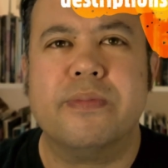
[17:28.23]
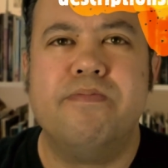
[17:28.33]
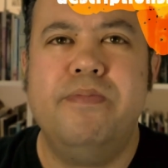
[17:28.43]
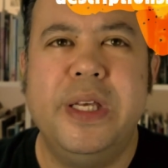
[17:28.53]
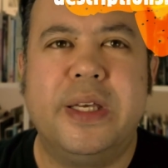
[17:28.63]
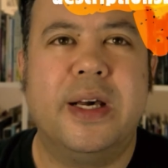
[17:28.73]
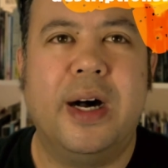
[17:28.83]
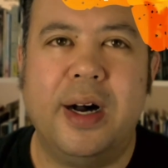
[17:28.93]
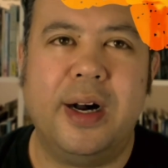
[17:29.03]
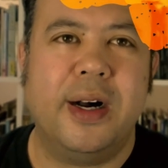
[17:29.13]

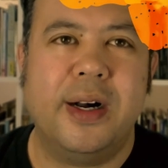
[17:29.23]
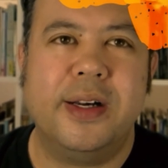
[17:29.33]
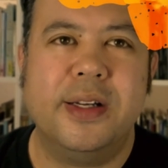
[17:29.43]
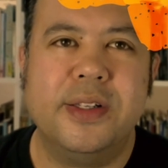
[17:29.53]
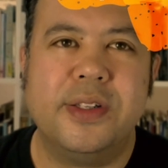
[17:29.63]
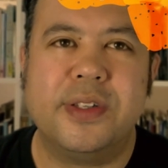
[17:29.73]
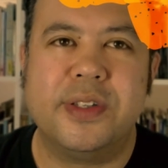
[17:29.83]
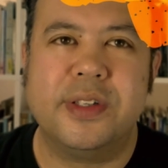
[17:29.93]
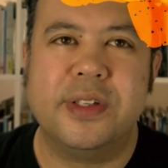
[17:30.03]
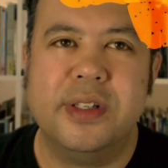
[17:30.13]

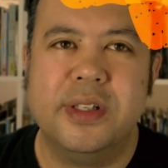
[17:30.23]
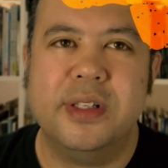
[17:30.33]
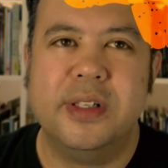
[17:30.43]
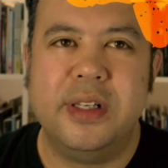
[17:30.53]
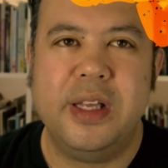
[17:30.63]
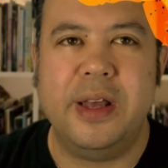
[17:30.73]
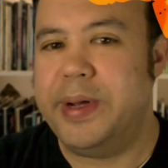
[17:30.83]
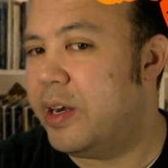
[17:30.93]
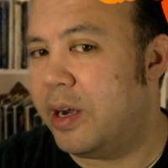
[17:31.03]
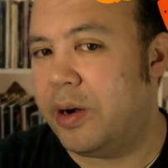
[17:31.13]
Because it
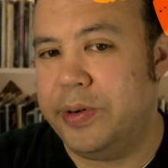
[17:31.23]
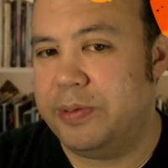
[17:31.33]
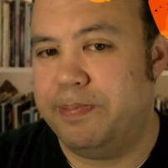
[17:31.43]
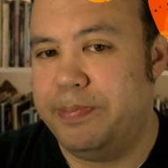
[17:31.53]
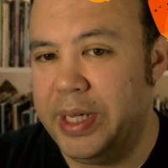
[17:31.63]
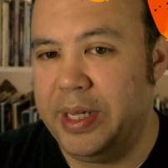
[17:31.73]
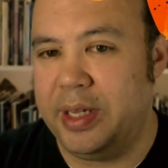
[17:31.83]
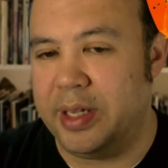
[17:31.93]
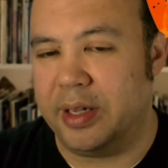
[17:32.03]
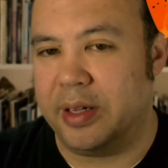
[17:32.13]
may not always
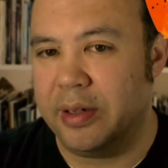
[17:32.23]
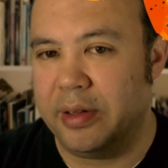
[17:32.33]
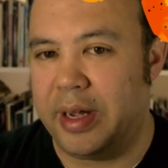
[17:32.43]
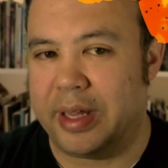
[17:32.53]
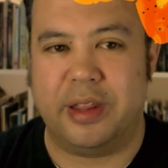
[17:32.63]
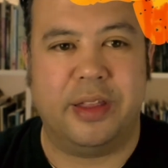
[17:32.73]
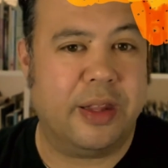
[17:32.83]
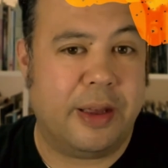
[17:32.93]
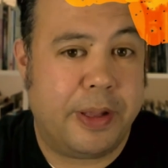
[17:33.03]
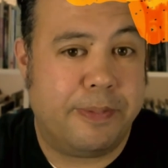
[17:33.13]
be like the thing
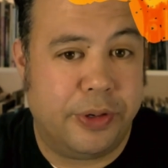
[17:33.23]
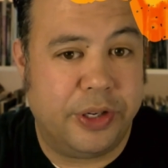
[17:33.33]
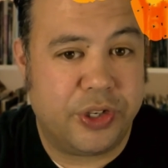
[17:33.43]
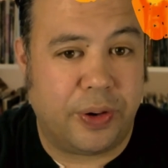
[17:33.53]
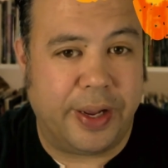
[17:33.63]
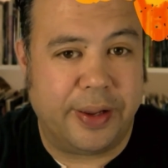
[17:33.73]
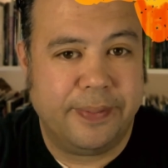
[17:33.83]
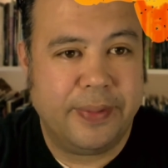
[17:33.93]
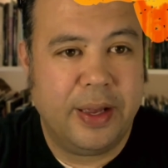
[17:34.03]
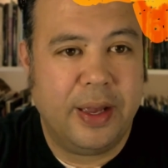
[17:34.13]
that people enjoy.
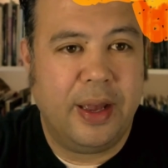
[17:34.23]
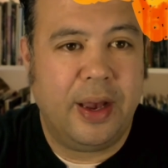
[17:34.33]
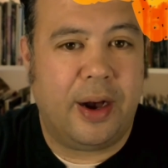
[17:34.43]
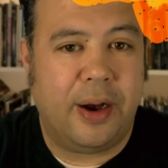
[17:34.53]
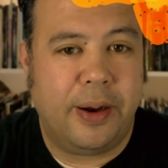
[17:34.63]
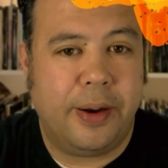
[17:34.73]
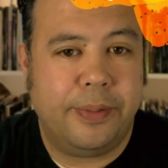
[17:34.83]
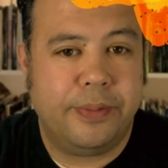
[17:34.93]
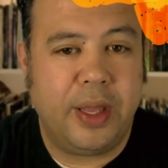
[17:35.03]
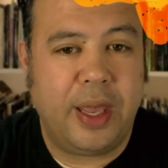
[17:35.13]

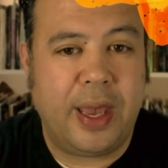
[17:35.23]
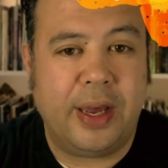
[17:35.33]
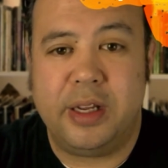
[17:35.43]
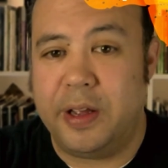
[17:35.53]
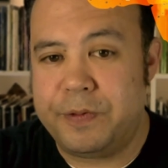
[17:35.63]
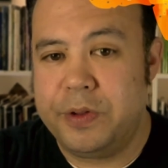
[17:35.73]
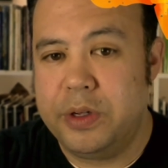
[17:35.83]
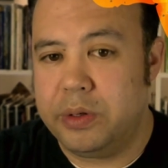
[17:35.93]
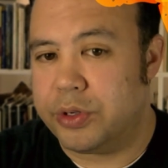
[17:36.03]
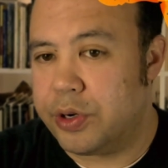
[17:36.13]
And if
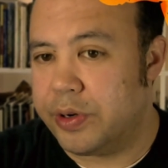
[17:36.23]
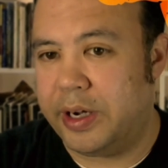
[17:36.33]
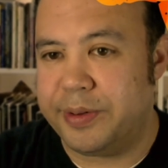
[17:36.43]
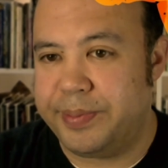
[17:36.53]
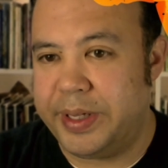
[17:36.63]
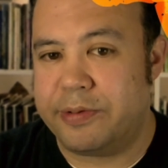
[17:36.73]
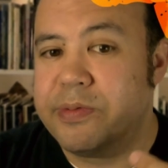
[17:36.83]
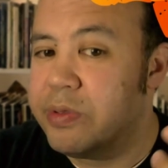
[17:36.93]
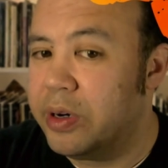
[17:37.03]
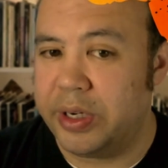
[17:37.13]
you turn out to be a
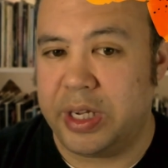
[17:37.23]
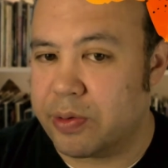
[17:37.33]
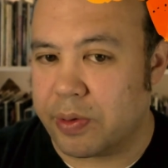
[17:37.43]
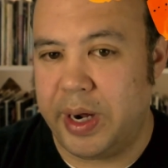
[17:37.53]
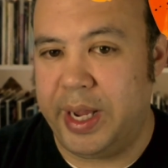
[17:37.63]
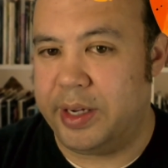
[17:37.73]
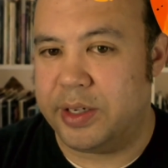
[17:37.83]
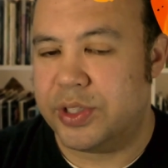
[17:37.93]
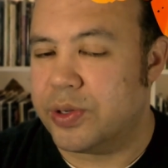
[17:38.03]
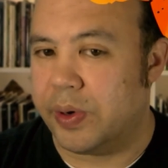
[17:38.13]
really great
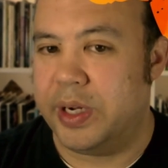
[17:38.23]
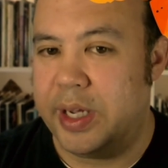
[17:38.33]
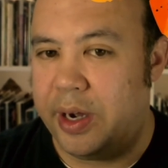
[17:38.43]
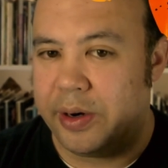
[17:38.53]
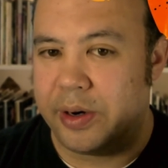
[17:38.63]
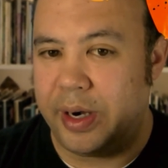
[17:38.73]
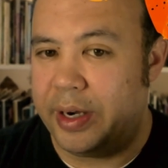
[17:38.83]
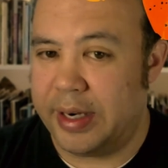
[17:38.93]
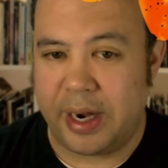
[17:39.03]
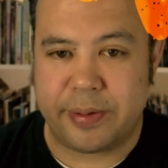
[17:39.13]
storyteller
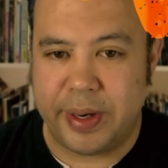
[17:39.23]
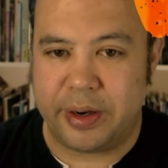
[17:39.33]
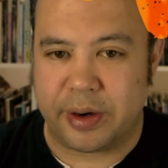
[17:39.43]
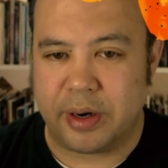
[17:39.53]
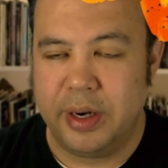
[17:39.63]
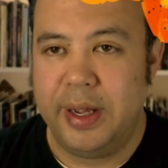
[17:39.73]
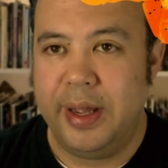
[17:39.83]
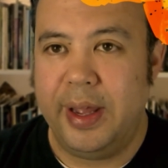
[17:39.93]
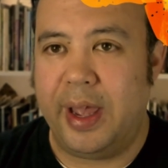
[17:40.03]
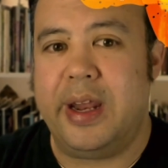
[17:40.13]
and narrator
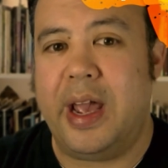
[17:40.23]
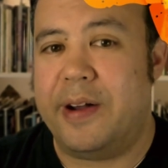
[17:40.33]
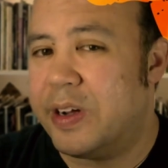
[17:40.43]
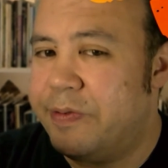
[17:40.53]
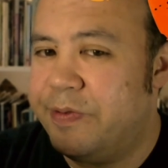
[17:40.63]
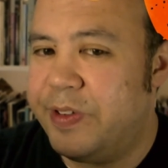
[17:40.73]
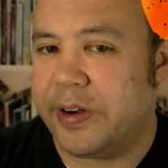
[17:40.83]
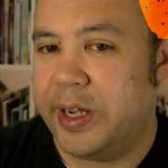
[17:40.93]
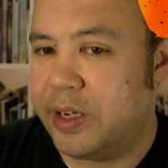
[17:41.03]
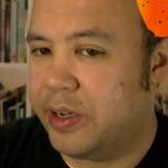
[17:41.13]
and have a
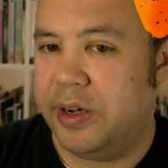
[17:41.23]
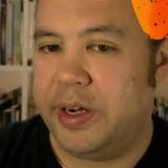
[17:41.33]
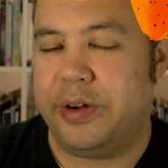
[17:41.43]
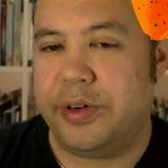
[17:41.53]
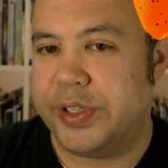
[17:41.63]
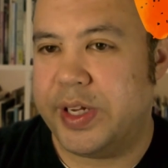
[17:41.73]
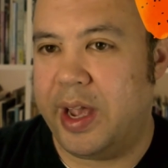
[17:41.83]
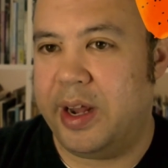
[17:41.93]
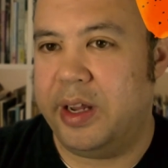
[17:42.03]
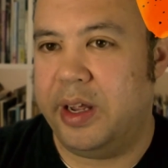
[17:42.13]
very good
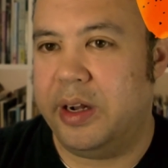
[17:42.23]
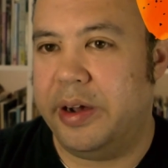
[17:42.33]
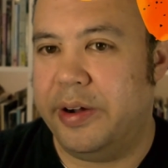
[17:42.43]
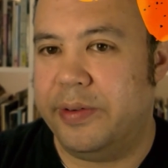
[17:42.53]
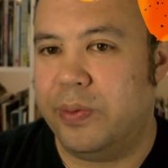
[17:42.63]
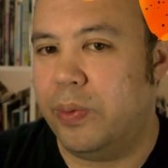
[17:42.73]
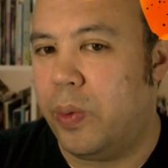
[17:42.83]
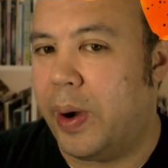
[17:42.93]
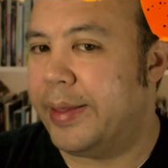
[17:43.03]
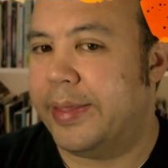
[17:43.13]
understanding of
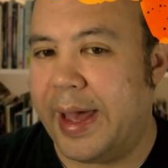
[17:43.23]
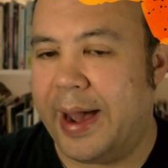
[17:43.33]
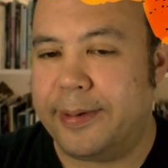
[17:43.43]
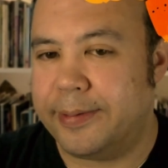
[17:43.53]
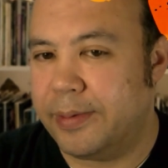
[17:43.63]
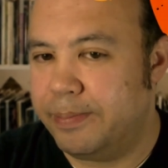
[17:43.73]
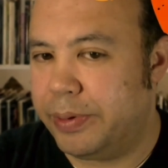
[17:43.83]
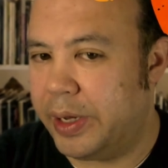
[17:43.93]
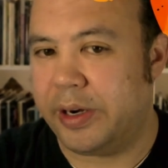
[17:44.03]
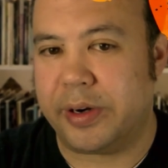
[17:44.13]
what that
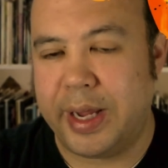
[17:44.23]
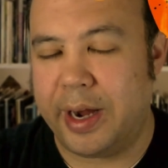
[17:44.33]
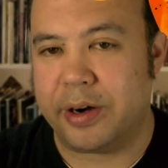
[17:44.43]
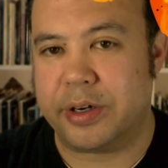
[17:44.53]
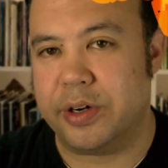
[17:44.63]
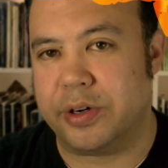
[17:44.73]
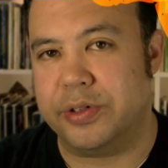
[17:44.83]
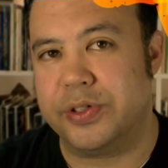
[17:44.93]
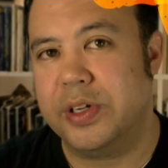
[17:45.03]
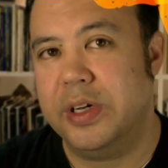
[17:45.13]
player
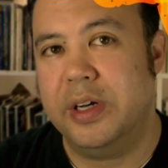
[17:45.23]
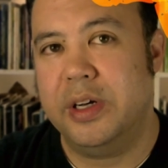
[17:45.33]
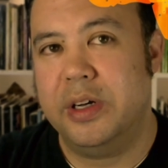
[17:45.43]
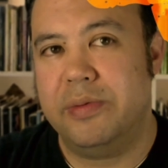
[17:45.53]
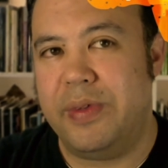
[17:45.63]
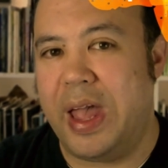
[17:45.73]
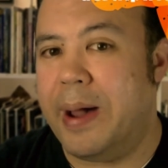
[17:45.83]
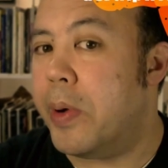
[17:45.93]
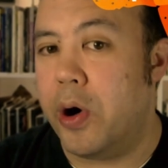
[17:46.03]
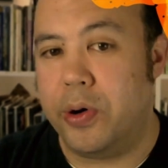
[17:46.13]
character's
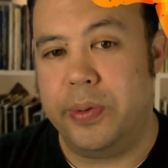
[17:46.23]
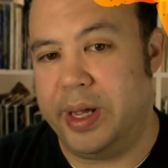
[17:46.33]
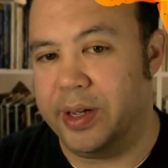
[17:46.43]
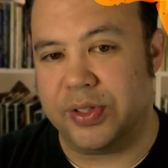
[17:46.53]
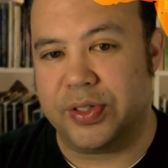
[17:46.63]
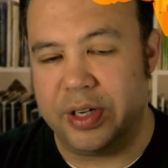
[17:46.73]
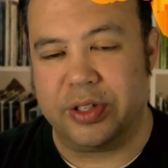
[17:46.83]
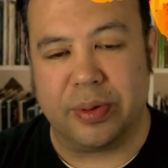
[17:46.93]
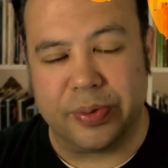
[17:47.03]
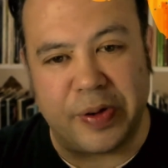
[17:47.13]
MO is in
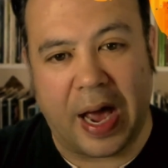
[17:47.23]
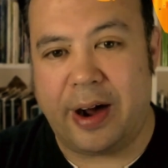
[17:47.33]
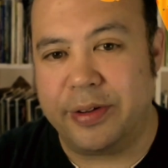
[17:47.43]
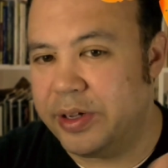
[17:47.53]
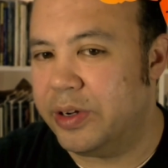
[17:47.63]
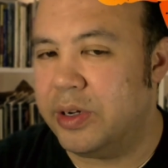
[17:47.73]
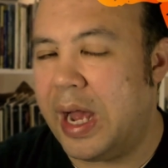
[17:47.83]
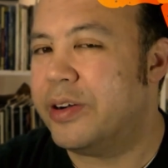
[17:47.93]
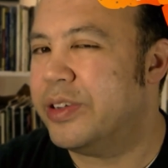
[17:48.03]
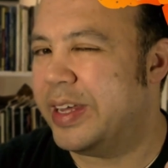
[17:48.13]
terms of how do
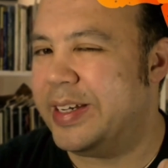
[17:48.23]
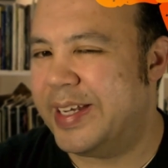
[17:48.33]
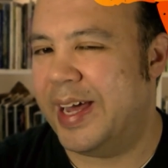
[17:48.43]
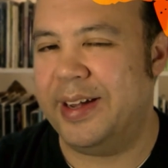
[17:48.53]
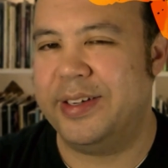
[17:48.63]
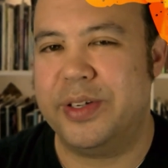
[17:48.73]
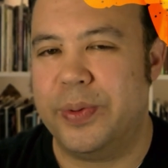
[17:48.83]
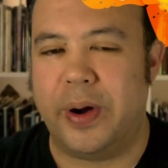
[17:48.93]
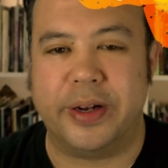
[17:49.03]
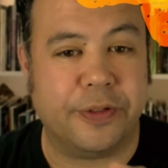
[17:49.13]
they tend to
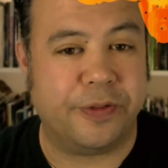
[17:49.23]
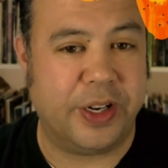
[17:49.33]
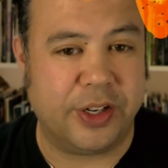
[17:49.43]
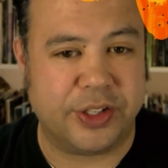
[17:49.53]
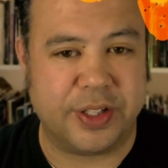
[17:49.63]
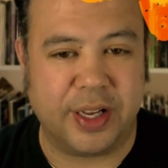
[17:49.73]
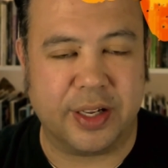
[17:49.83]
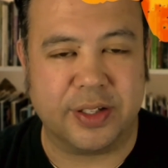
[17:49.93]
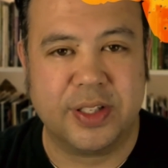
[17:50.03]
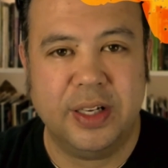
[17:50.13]
want to finish things,